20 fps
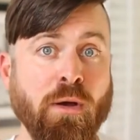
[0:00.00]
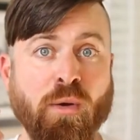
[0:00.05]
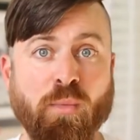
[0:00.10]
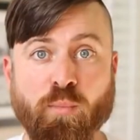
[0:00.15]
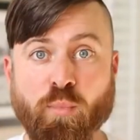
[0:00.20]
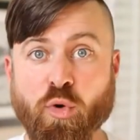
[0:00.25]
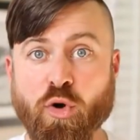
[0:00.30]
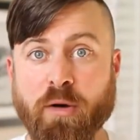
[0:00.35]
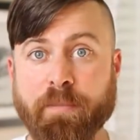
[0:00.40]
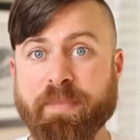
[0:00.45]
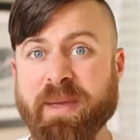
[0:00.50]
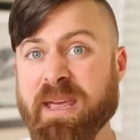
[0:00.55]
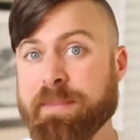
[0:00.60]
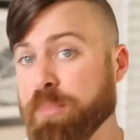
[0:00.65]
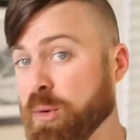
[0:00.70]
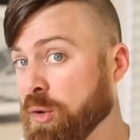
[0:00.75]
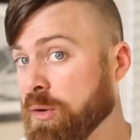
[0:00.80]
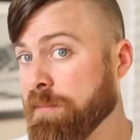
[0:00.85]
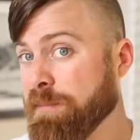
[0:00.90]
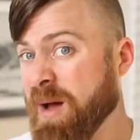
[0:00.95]
more
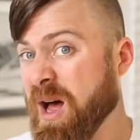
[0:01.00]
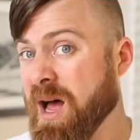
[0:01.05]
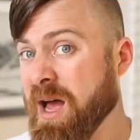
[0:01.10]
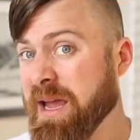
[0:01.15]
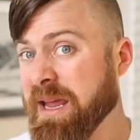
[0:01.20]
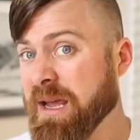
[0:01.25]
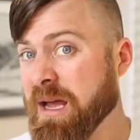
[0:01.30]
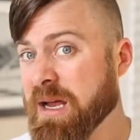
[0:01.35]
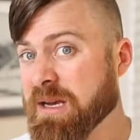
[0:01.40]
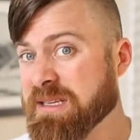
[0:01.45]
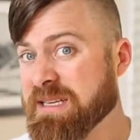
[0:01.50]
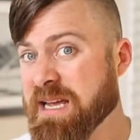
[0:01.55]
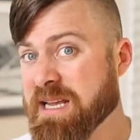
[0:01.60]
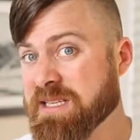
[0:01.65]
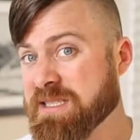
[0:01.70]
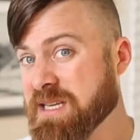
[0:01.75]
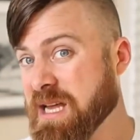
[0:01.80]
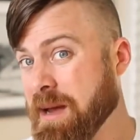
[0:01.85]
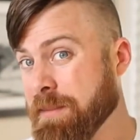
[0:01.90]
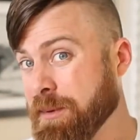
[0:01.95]
people are buying on
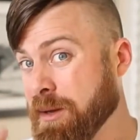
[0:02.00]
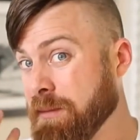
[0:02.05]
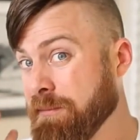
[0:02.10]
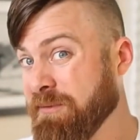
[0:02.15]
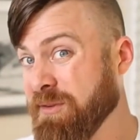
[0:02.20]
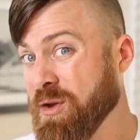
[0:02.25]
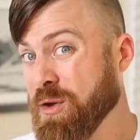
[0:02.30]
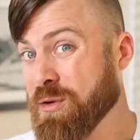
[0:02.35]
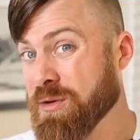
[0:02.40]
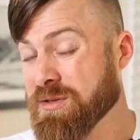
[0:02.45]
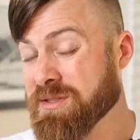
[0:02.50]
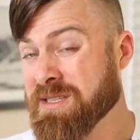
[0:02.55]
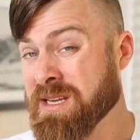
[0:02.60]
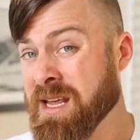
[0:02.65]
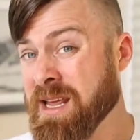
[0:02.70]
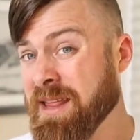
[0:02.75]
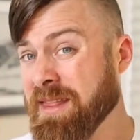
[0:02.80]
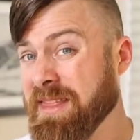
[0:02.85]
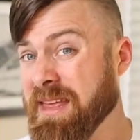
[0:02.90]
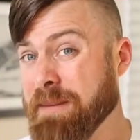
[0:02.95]
desktop computers
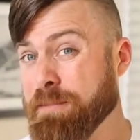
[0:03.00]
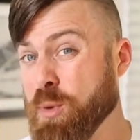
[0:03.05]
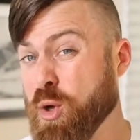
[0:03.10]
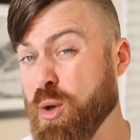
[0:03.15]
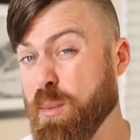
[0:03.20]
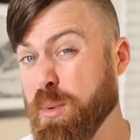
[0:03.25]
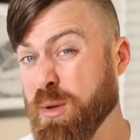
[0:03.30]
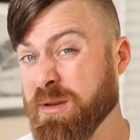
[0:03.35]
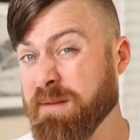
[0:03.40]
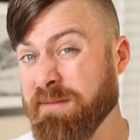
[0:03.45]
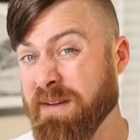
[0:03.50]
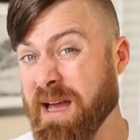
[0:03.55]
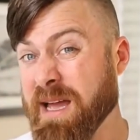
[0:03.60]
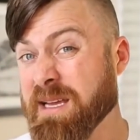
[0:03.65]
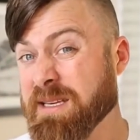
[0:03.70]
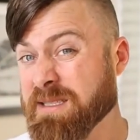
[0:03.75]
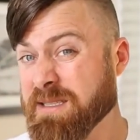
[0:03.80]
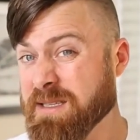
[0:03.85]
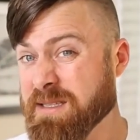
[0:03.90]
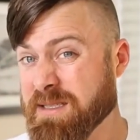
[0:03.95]
than mobile
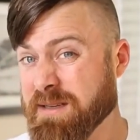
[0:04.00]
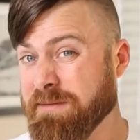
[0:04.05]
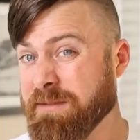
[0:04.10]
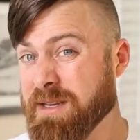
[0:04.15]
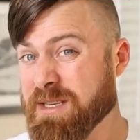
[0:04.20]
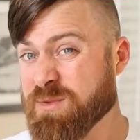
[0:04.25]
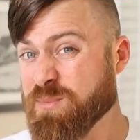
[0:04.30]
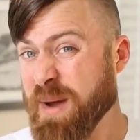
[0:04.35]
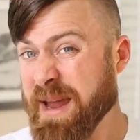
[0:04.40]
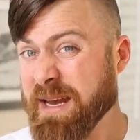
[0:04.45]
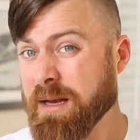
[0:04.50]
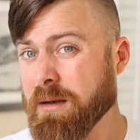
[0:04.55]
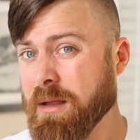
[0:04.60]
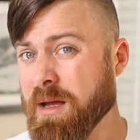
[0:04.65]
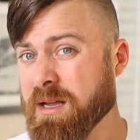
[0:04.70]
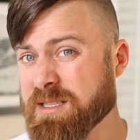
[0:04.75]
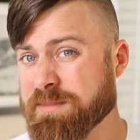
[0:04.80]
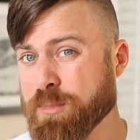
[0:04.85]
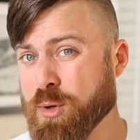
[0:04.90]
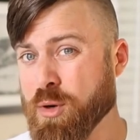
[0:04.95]
devices of these weight
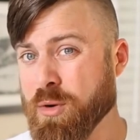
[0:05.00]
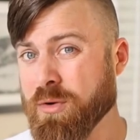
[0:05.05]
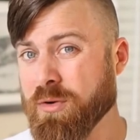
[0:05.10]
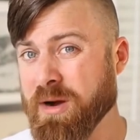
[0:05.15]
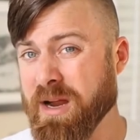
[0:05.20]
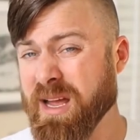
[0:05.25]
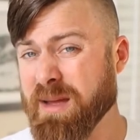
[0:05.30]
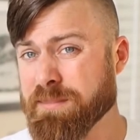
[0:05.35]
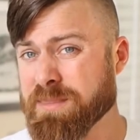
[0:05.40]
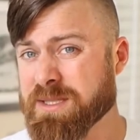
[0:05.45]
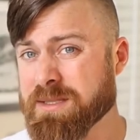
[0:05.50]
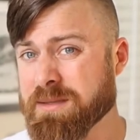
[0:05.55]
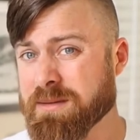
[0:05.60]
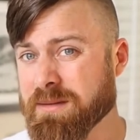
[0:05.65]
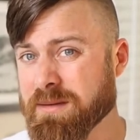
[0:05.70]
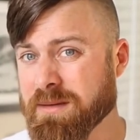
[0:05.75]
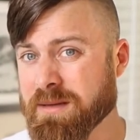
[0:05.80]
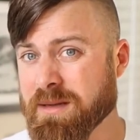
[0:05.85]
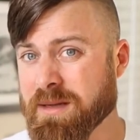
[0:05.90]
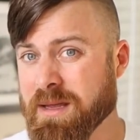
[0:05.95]
loss programs,
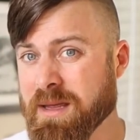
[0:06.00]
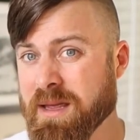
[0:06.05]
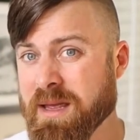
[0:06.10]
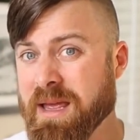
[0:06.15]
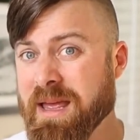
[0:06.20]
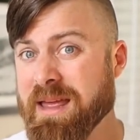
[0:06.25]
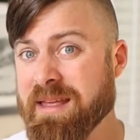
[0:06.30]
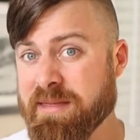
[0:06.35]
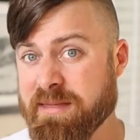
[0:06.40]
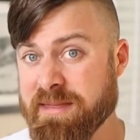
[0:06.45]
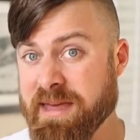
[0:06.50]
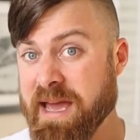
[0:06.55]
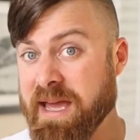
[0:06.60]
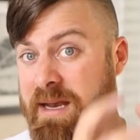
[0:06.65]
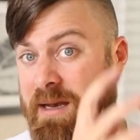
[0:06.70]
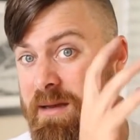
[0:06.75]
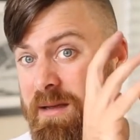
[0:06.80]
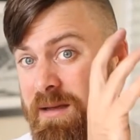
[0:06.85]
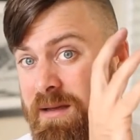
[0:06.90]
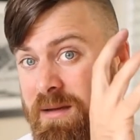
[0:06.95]

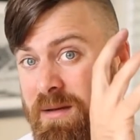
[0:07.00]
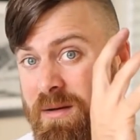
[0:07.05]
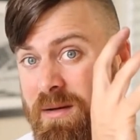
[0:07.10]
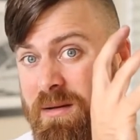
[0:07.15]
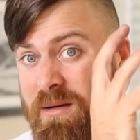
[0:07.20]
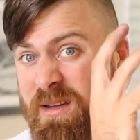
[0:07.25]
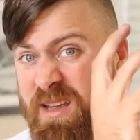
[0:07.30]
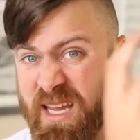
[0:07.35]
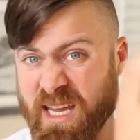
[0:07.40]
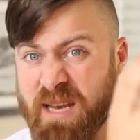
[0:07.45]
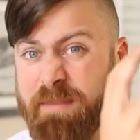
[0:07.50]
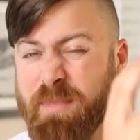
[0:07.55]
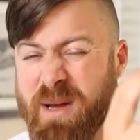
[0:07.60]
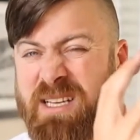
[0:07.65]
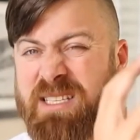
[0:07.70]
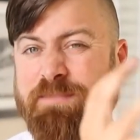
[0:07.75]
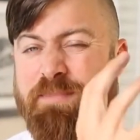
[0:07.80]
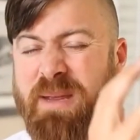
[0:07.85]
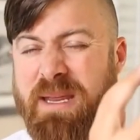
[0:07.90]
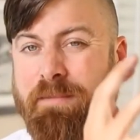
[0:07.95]
then it
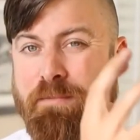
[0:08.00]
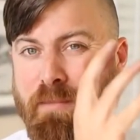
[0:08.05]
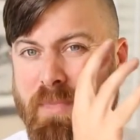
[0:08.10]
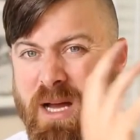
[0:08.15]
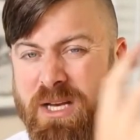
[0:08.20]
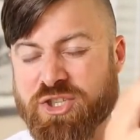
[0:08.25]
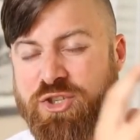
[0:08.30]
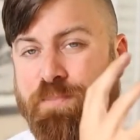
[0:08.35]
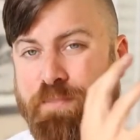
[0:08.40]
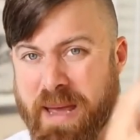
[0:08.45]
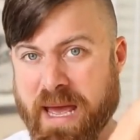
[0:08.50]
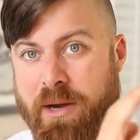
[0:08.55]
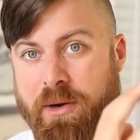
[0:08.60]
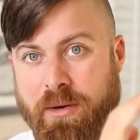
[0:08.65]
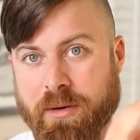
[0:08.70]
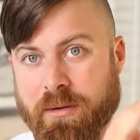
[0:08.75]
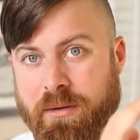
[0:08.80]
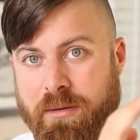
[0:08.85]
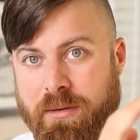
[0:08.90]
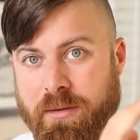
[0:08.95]
must be much better